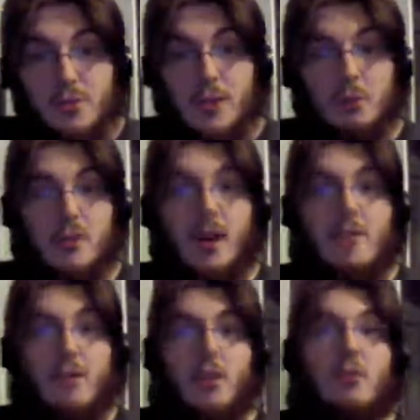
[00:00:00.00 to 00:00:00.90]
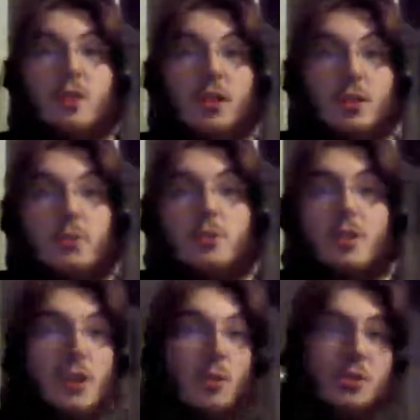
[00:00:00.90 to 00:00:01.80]
So they would follow the clues
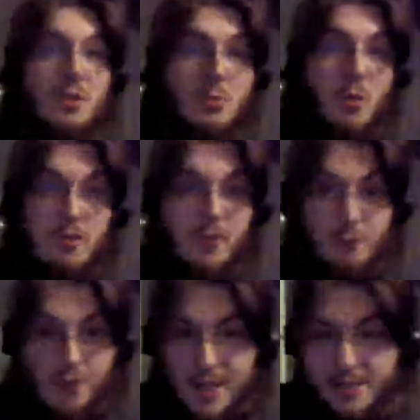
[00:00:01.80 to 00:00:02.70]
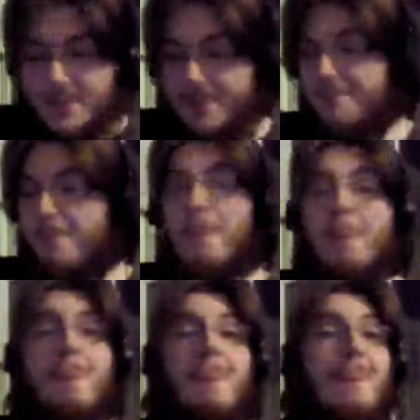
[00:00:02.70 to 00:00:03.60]
and go to somewhere in France.
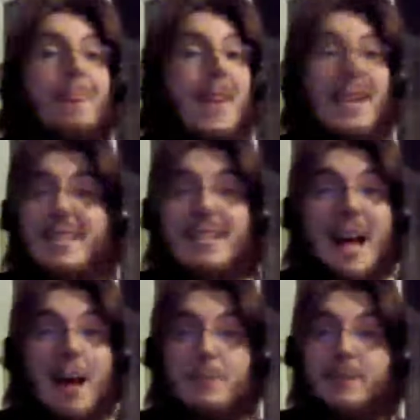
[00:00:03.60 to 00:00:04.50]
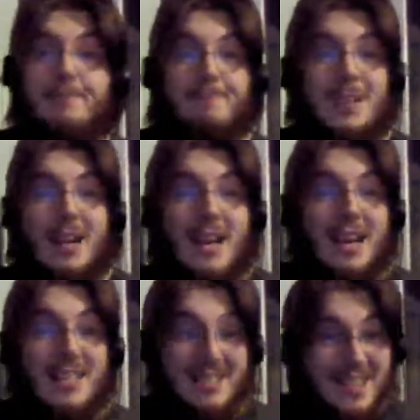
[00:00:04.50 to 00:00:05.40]
Didn't happen.
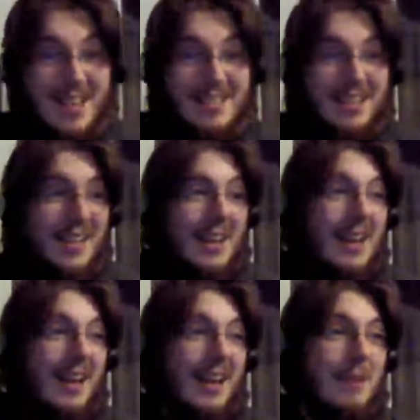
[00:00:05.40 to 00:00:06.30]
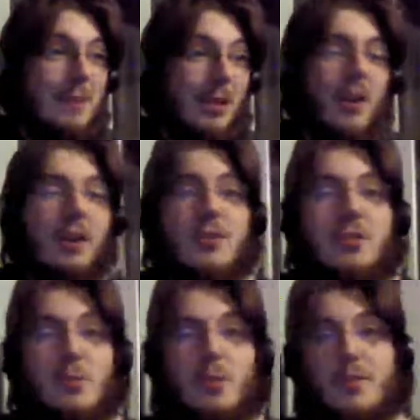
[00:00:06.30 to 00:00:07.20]
Instead, because
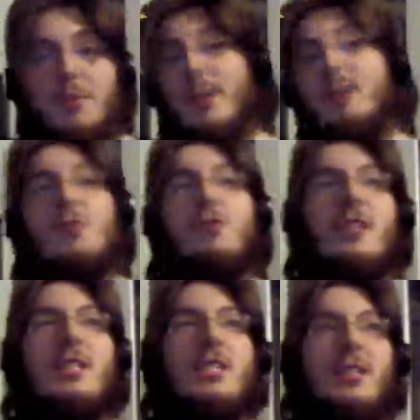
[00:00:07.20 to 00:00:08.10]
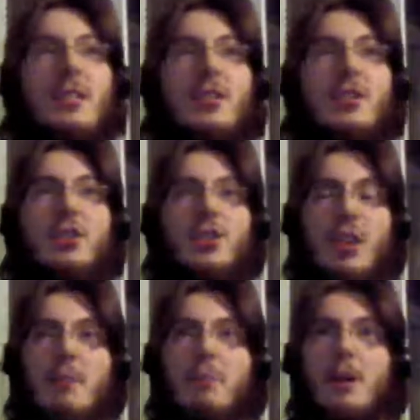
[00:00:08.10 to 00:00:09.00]
one of the players was trying to steal the
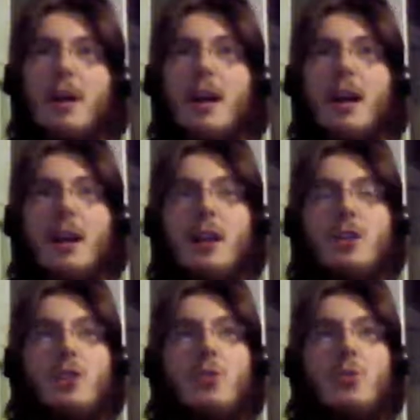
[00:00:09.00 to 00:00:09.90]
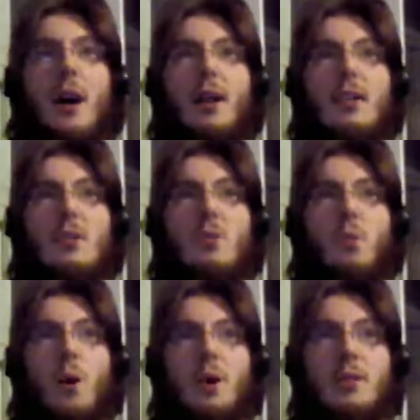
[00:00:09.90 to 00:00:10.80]
ship, and I knew I didn't
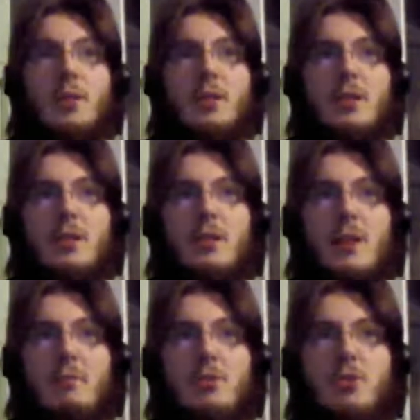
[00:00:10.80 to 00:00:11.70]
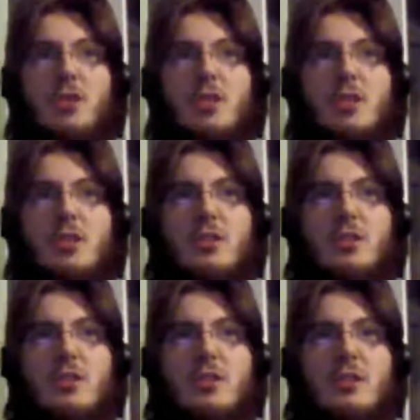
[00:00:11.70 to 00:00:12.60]
want them to just
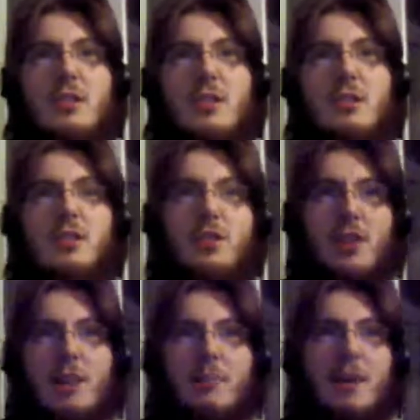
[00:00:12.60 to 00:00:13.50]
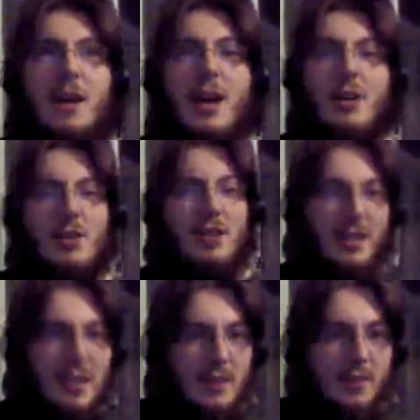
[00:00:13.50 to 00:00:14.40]
steal the ship and just
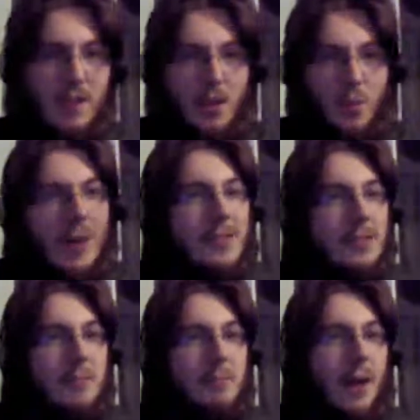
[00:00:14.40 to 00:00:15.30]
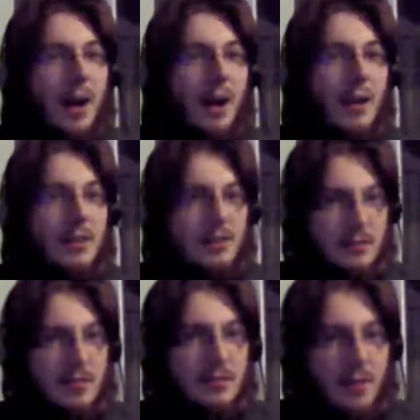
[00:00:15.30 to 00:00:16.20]
leave Winsome behind
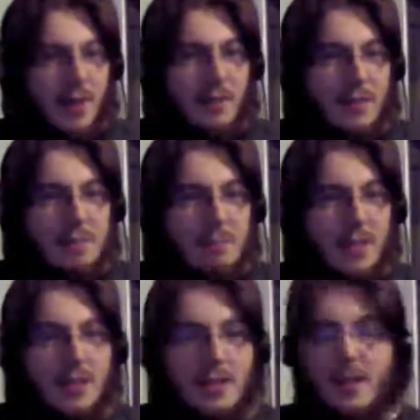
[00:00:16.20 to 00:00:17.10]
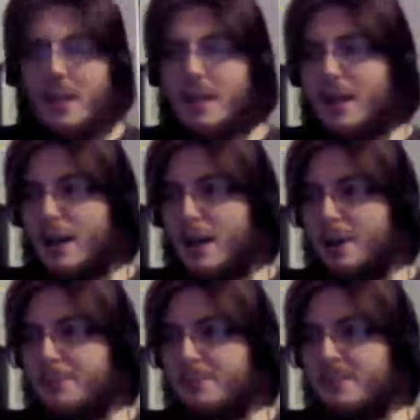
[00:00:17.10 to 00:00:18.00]
and sort of have this bitter
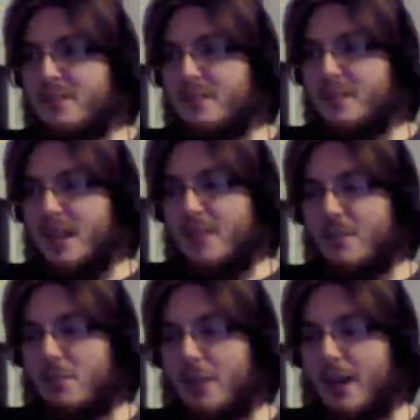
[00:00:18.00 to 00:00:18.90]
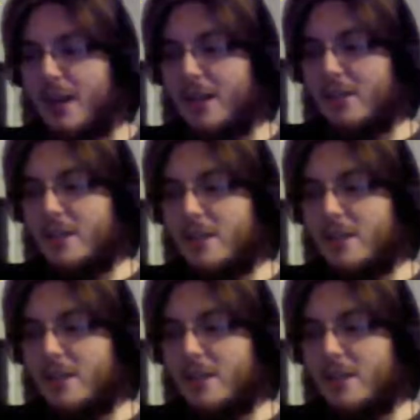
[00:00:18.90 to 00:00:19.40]
scenario play out.